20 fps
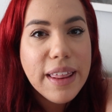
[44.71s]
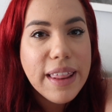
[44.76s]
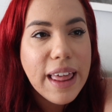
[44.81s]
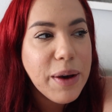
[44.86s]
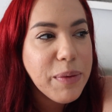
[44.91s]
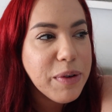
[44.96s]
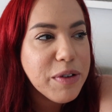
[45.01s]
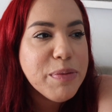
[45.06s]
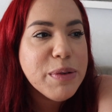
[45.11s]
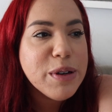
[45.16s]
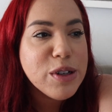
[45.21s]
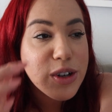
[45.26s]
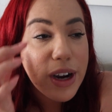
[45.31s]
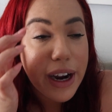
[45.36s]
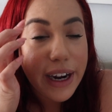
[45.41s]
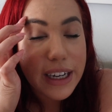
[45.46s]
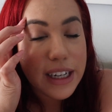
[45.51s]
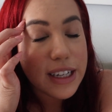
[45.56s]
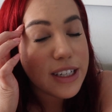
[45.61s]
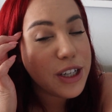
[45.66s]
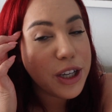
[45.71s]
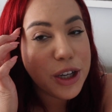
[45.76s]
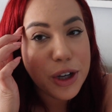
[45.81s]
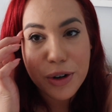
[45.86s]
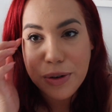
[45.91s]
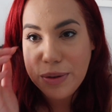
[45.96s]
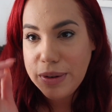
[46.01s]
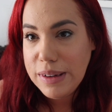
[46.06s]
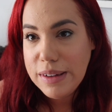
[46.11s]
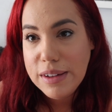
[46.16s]
like we've been trying to
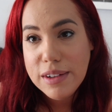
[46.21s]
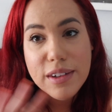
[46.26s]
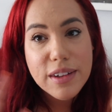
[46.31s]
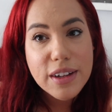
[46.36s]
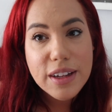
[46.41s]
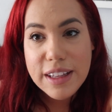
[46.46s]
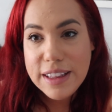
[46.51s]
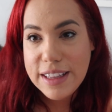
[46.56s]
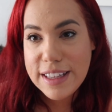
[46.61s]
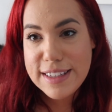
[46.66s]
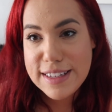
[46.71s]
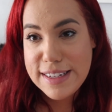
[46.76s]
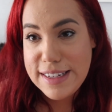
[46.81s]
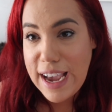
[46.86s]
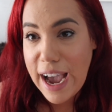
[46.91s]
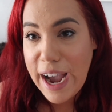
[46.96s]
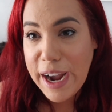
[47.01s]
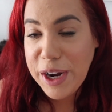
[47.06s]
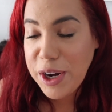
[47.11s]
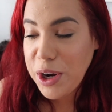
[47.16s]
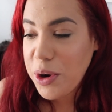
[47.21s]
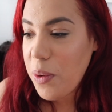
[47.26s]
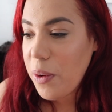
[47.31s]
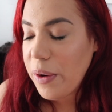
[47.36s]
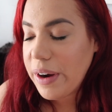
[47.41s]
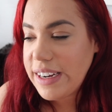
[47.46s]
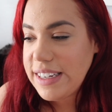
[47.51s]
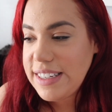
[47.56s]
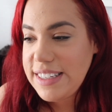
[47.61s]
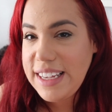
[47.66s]
do this entire
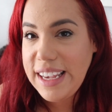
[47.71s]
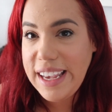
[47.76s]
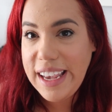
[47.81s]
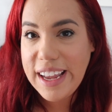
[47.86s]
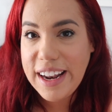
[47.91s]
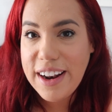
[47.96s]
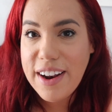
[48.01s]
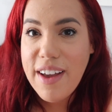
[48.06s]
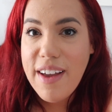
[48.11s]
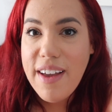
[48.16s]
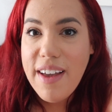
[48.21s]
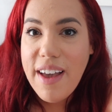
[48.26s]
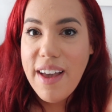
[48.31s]
quarantine.